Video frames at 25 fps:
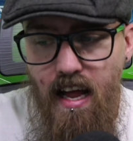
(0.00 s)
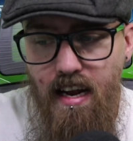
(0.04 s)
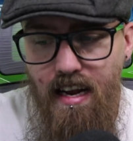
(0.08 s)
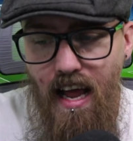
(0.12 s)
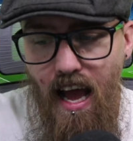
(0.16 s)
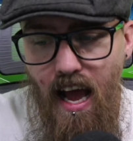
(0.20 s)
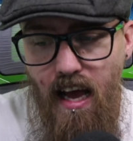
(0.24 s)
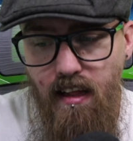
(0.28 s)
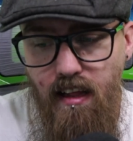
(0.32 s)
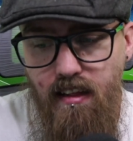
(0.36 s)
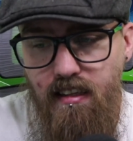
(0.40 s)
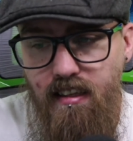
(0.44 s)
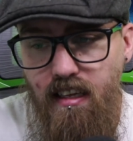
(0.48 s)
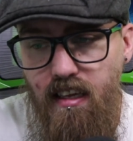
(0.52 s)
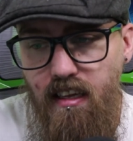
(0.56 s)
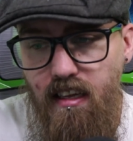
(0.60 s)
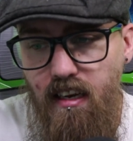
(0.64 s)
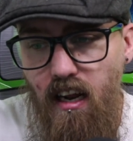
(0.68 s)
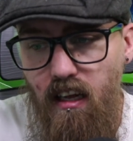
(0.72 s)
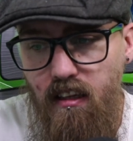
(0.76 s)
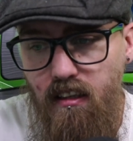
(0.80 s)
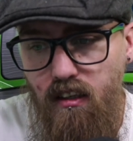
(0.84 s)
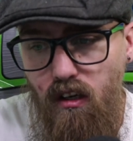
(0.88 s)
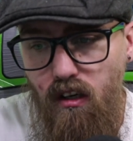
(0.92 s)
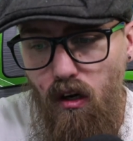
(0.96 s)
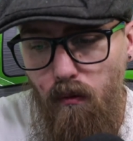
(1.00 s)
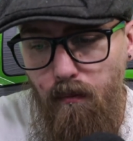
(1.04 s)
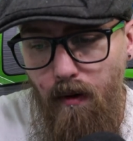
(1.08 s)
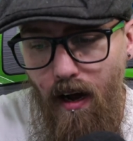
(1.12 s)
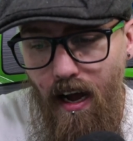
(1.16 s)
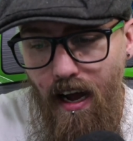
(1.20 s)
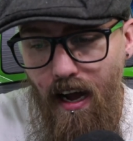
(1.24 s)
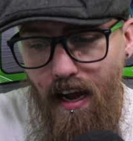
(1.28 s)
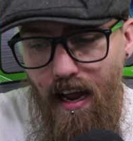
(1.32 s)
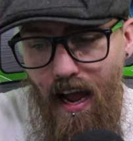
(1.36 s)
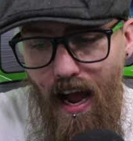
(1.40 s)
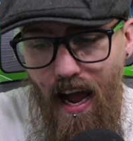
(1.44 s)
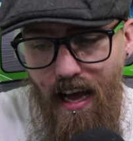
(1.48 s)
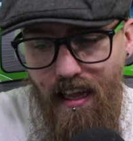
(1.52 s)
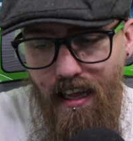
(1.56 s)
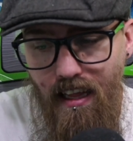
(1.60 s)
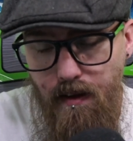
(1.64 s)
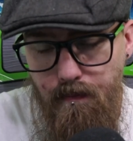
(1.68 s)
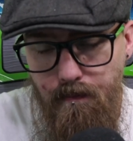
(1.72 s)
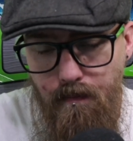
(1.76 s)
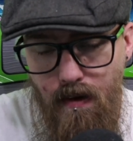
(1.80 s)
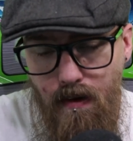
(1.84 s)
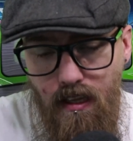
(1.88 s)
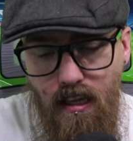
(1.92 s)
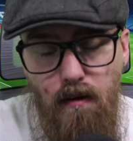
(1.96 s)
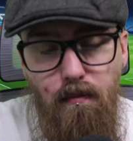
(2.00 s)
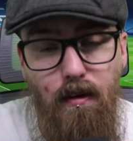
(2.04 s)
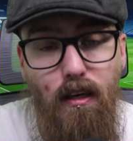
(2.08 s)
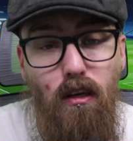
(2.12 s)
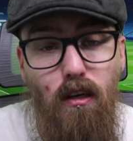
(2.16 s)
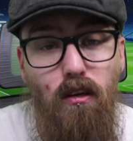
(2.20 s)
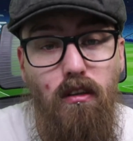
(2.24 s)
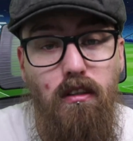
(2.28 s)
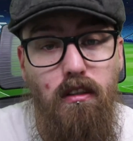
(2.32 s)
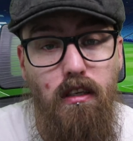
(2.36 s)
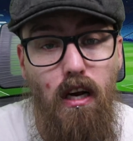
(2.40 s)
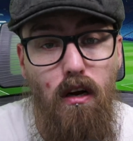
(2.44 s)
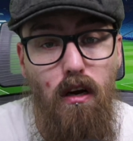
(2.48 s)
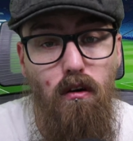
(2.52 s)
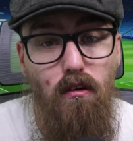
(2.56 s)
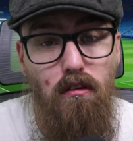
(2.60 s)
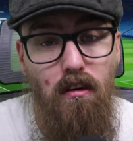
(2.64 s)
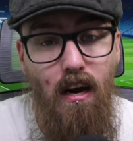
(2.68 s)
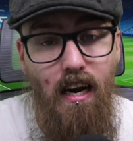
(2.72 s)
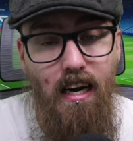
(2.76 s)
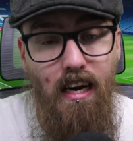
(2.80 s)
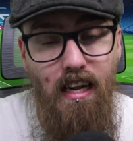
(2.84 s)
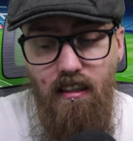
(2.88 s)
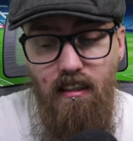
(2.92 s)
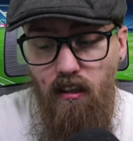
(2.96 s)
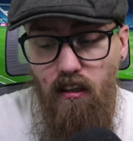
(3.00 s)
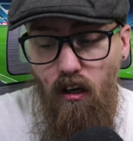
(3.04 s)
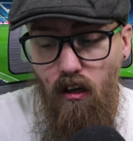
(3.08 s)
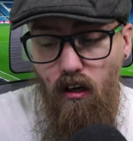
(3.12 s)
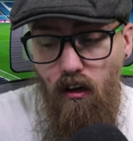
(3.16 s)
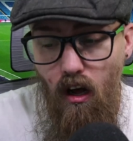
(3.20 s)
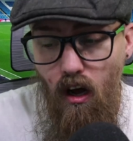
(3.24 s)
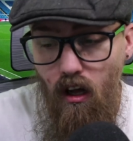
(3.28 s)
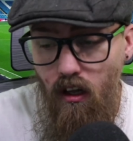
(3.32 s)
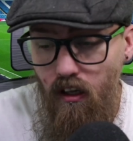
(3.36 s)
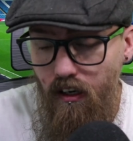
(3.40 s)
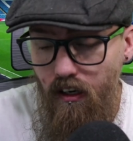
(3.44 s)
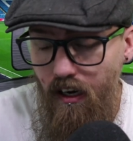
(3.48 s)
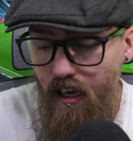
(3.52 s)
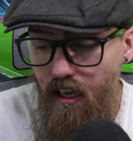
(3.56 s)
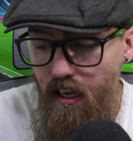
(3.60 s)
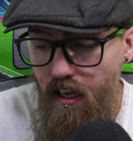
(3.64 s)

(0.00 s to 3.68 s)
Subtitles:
Now, this is an article by Alex Miller because Joe Krant is on holiday.